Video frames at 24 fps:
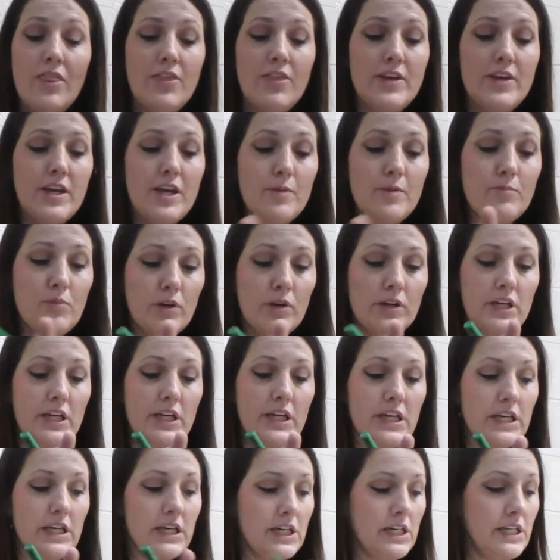the book
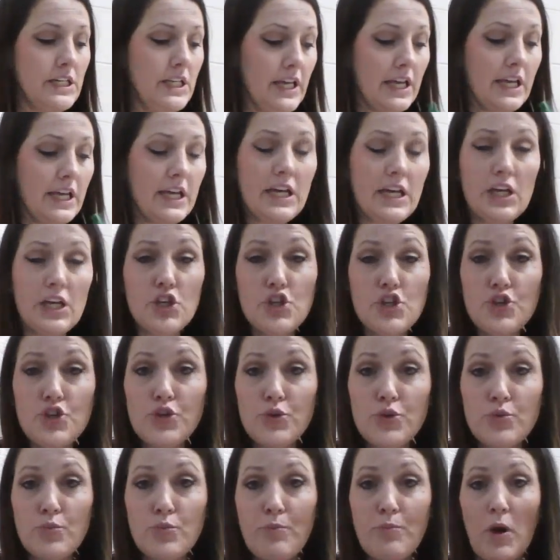again and you
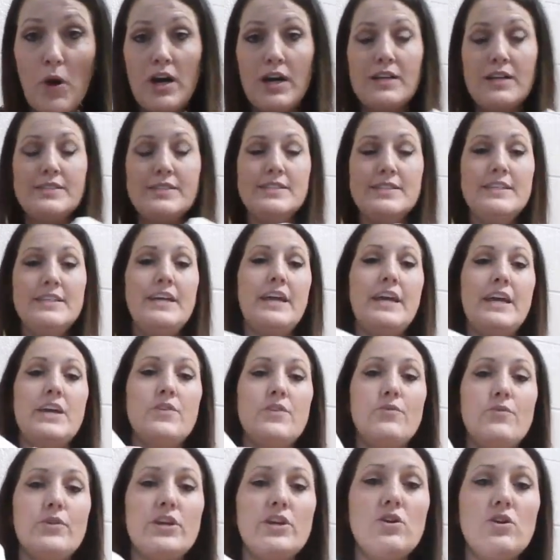pause it
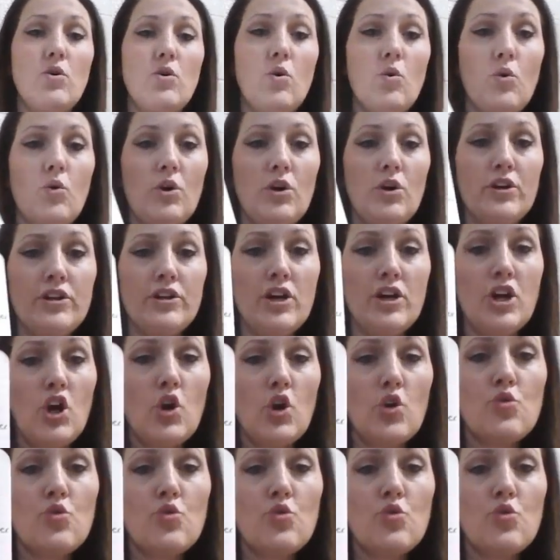and record